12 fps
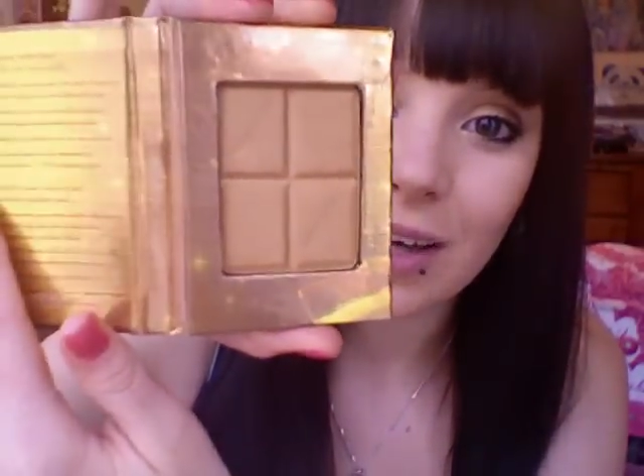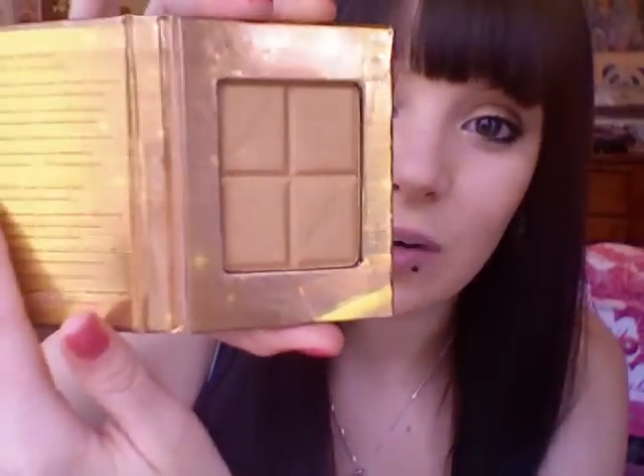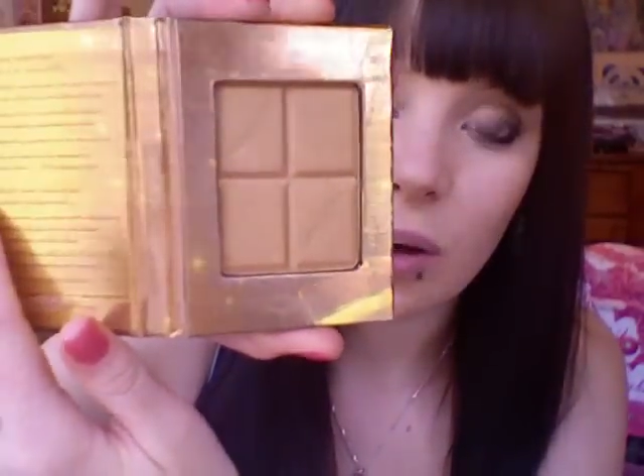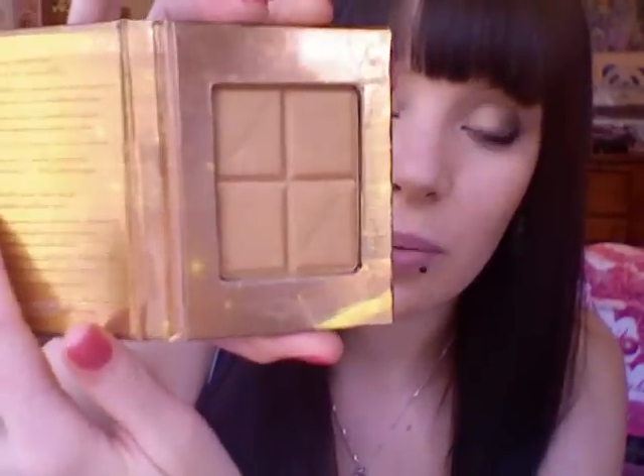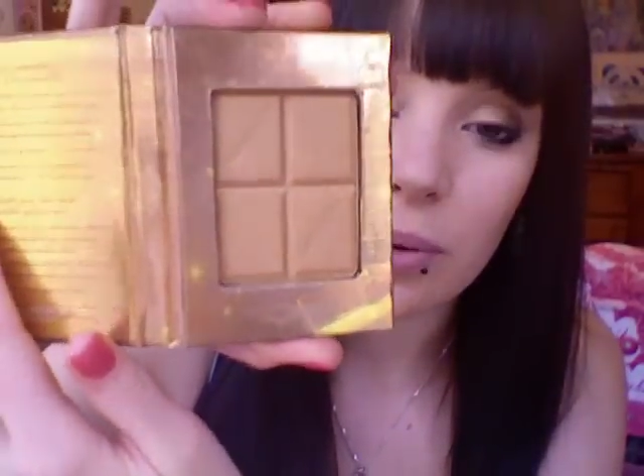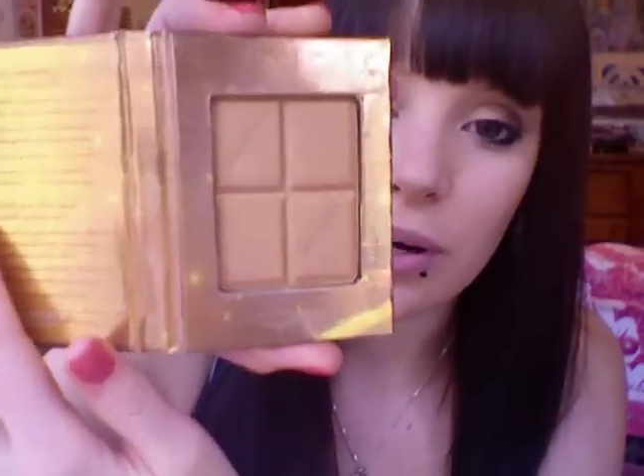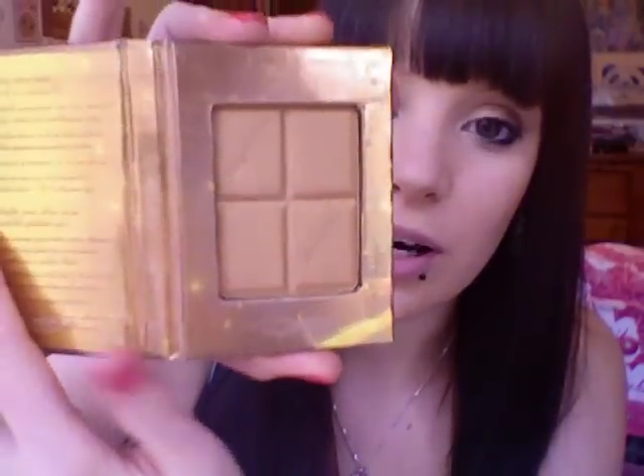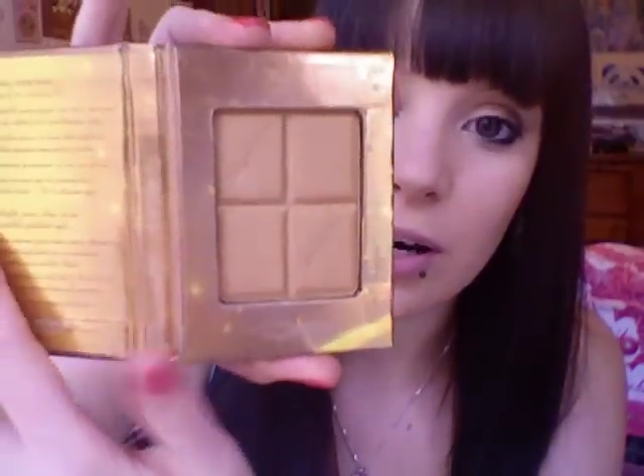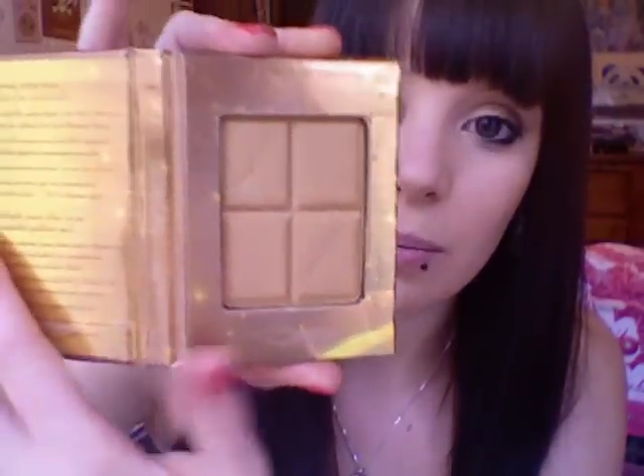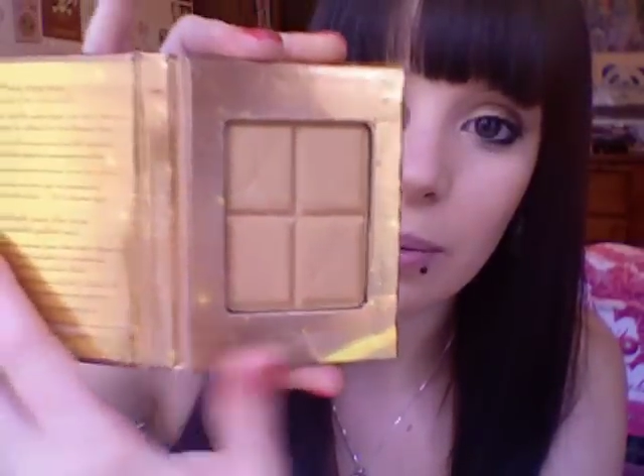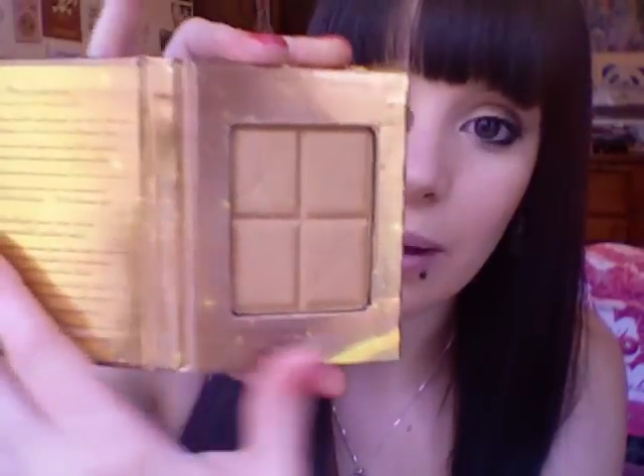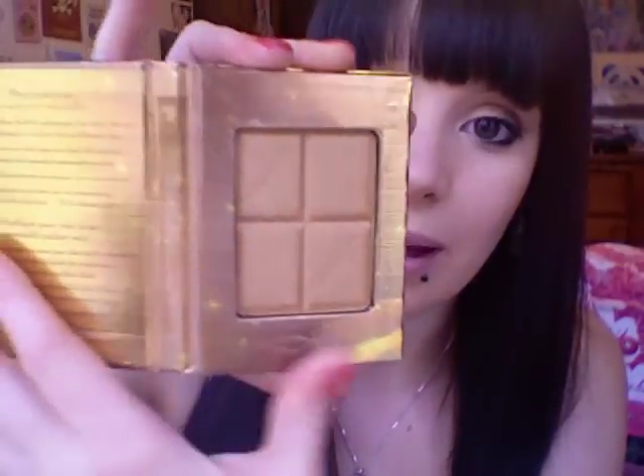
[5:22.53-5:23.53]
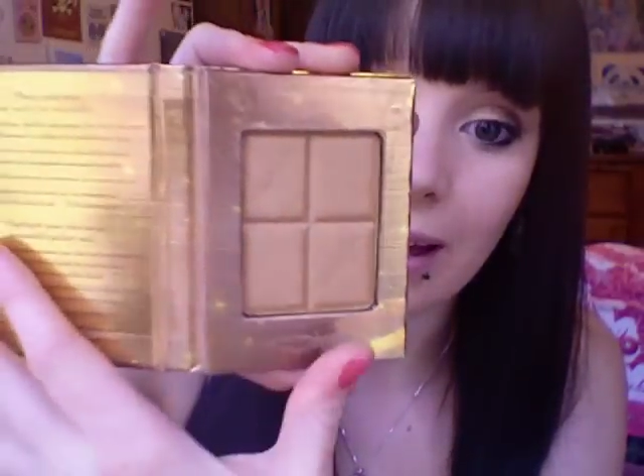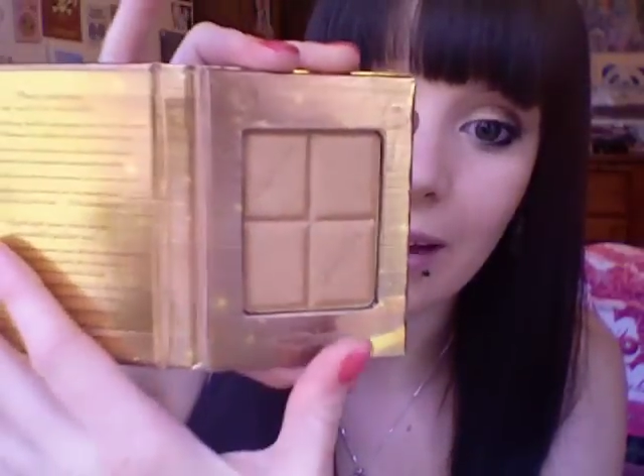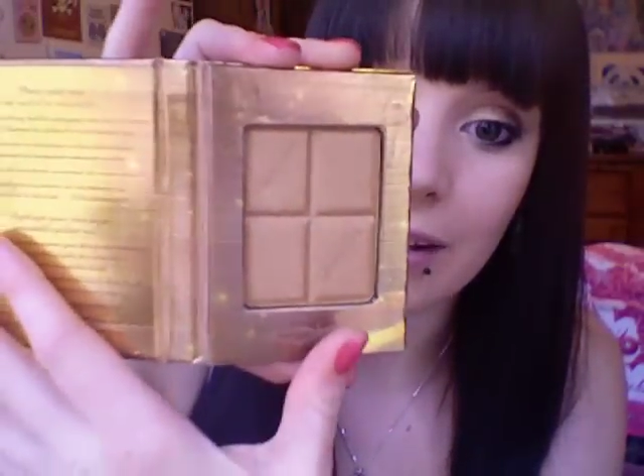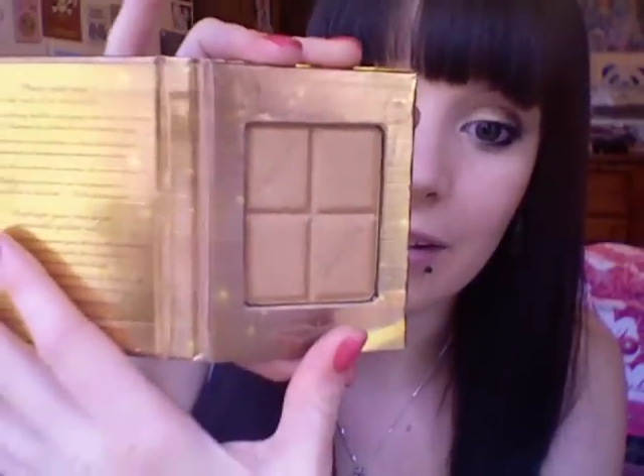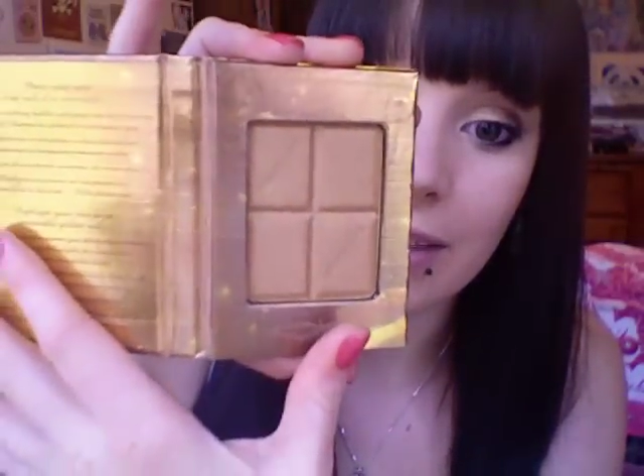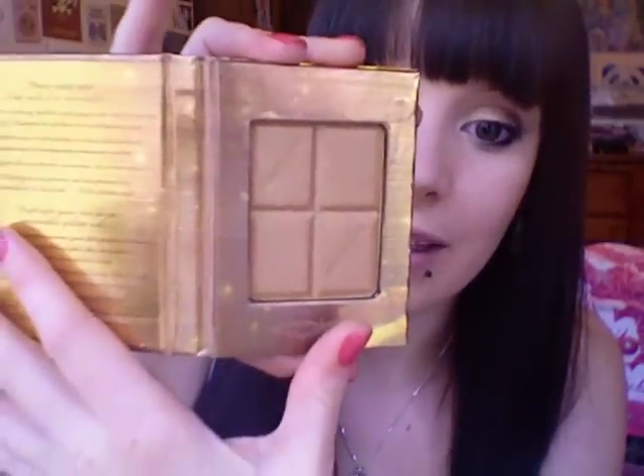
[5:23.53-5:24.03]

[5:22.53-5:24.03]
and you open it up and